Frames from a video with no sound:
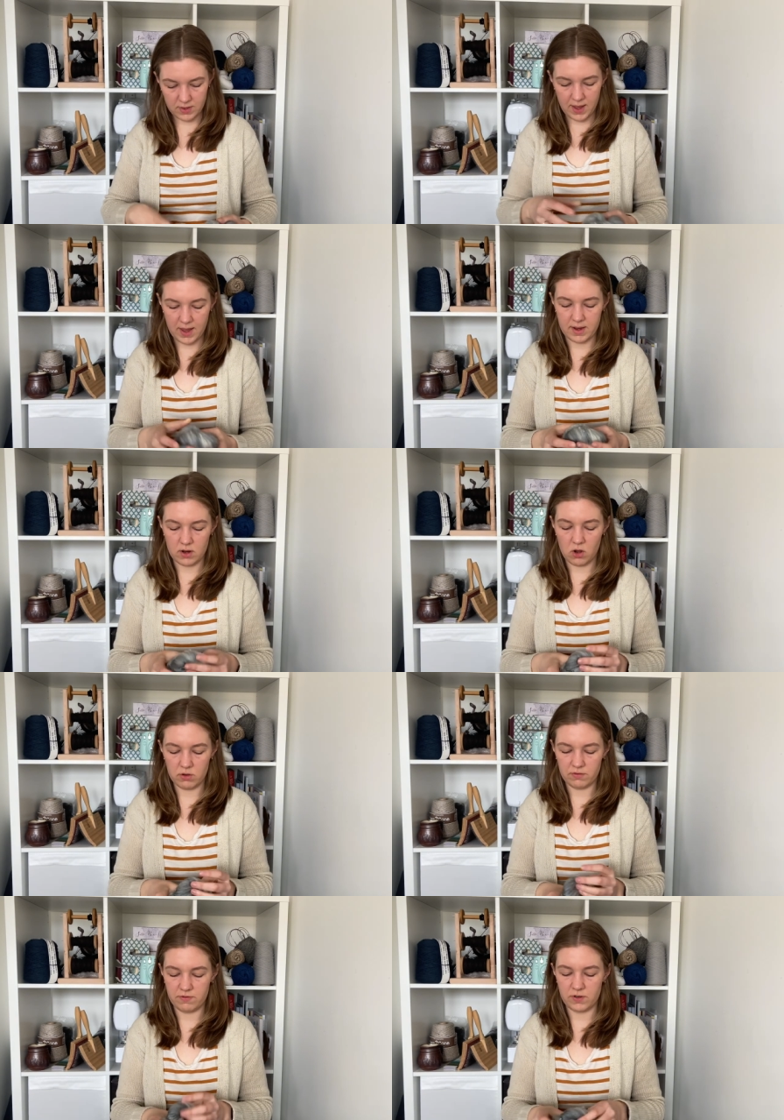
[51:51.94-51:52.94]
and
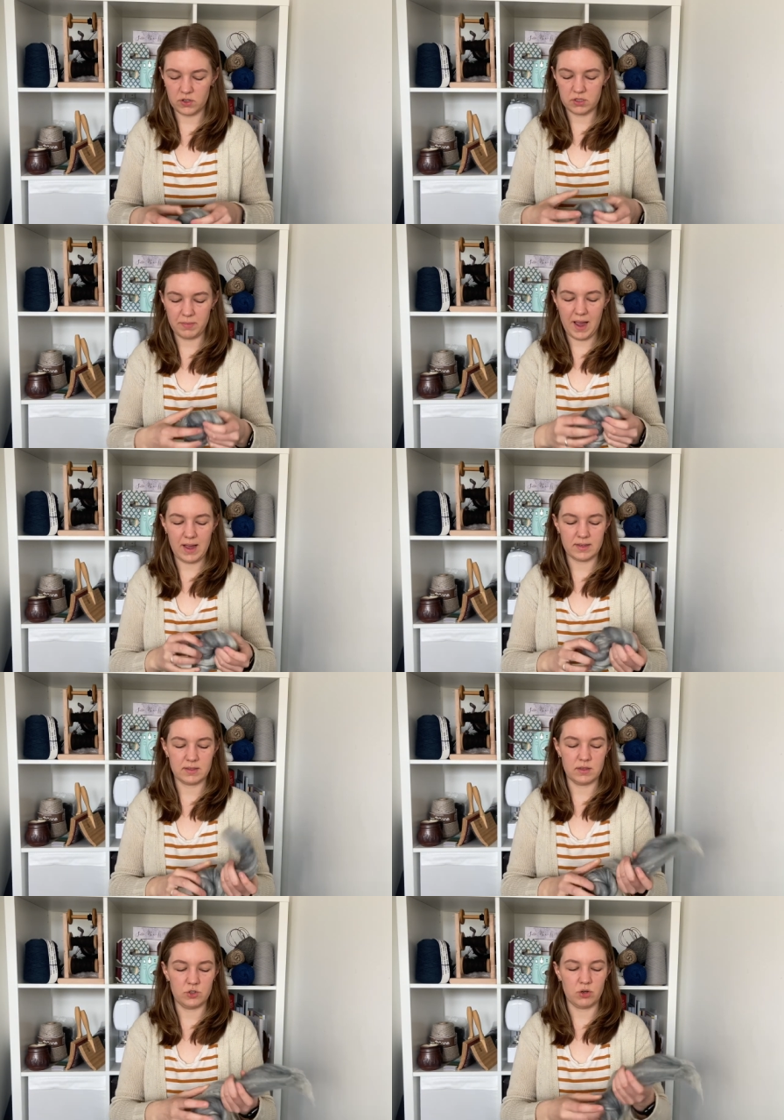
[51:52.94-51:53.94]
on first pass
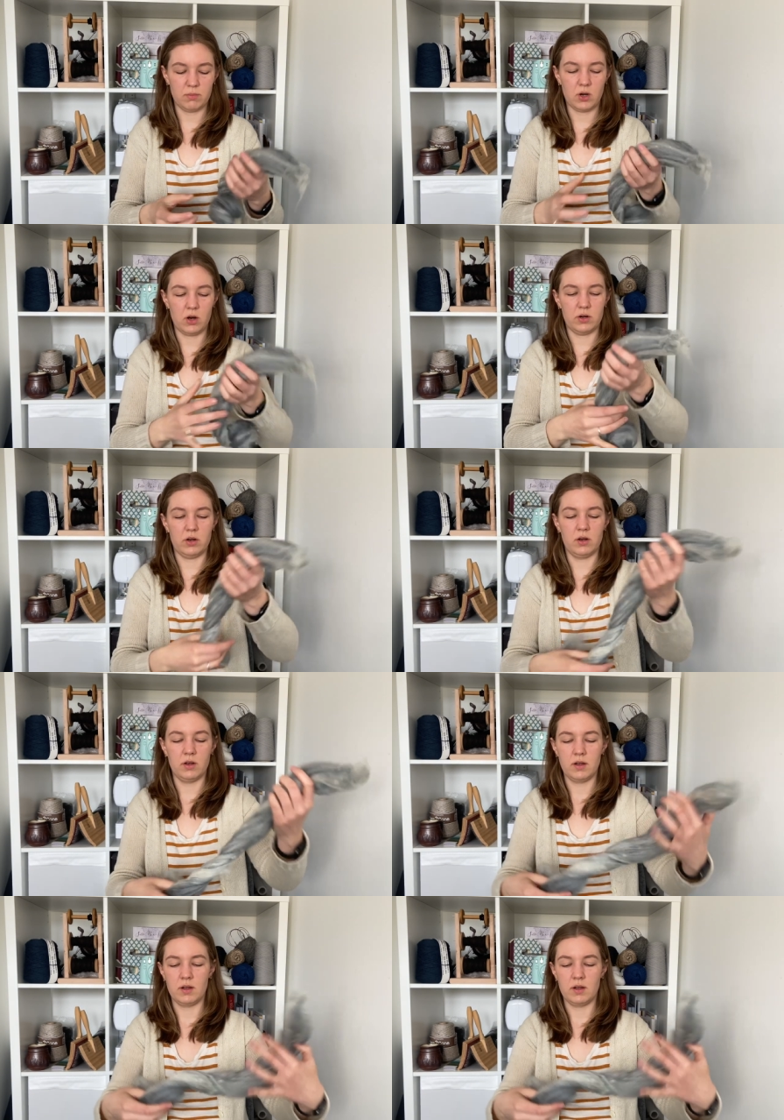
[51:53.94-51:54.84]
in the drum carder,